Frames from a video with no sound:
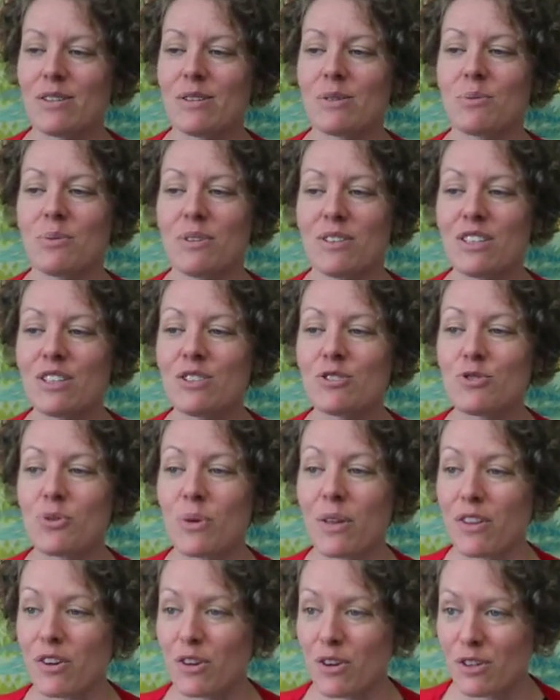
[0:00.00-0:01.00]
I really
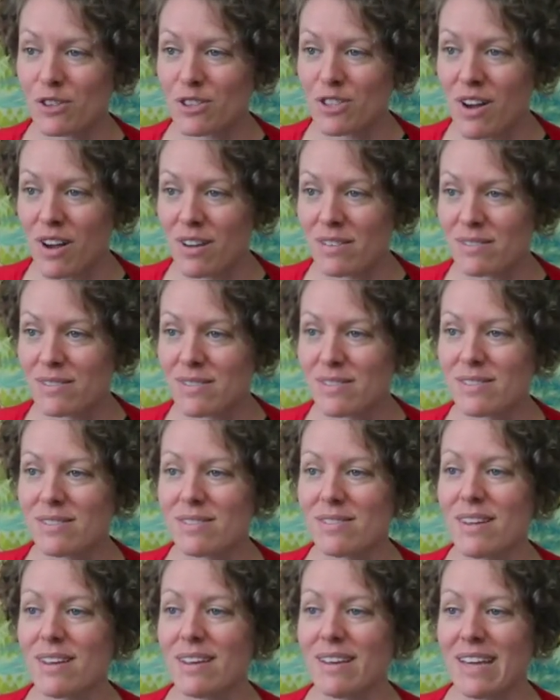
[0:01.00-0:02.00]
enjoy the kirtans,
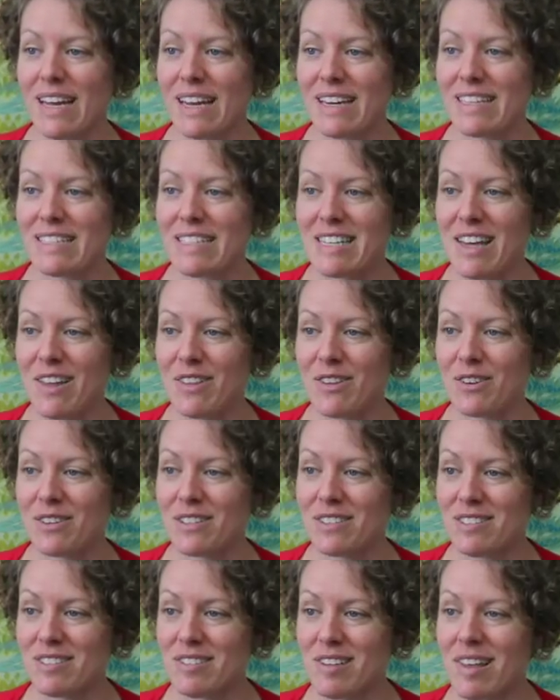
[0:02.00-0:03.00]
getting together
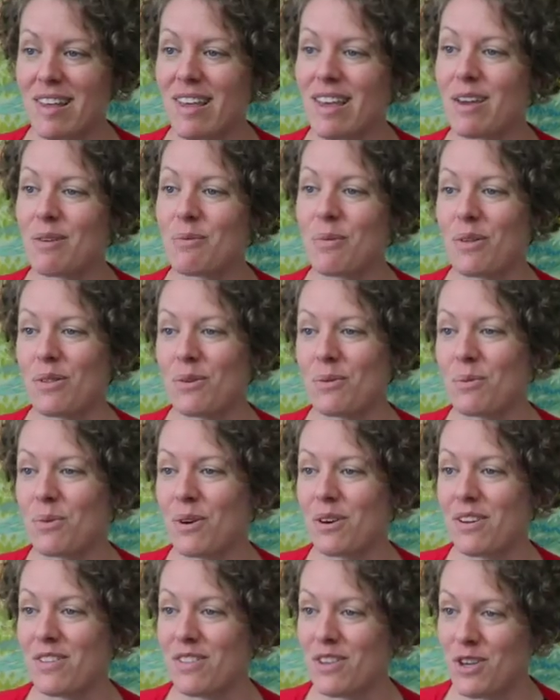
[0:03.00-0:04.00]
and singing, whether
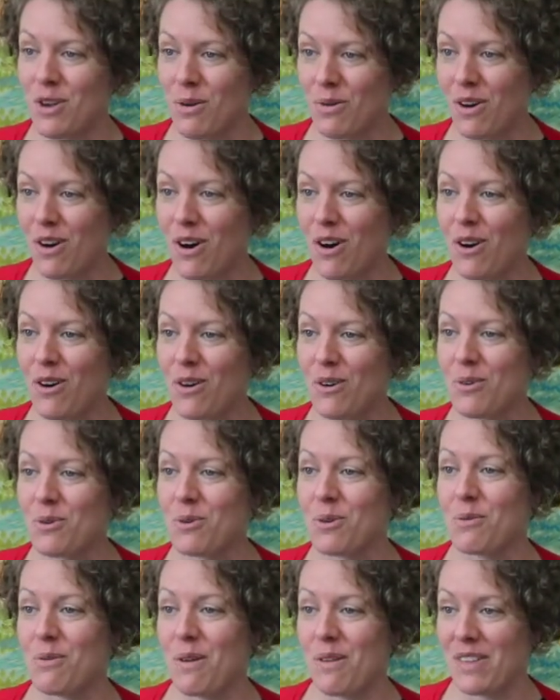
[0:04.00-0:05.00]
we're in the yoga hall
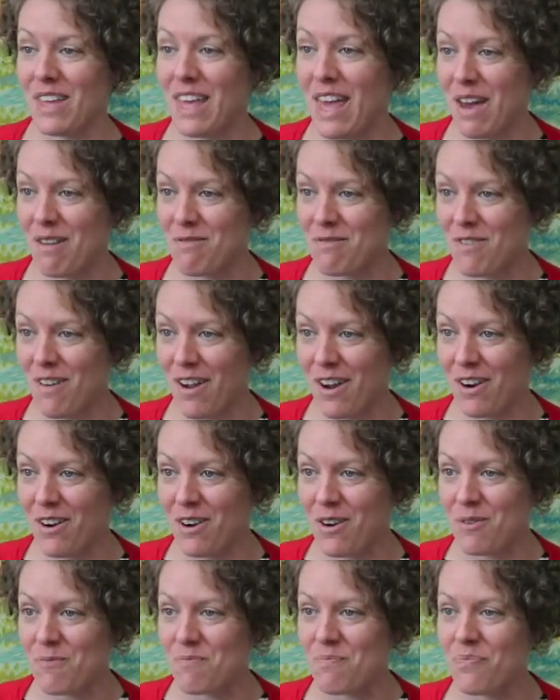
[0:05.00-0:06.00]
or around the
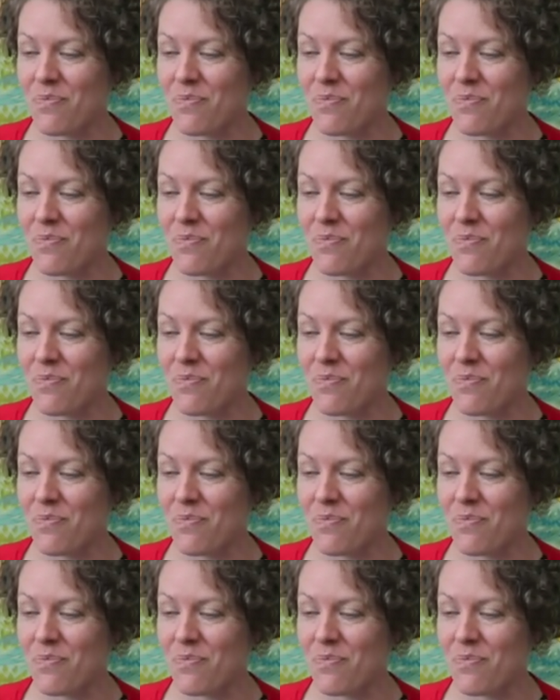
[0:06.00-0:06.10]
campfire.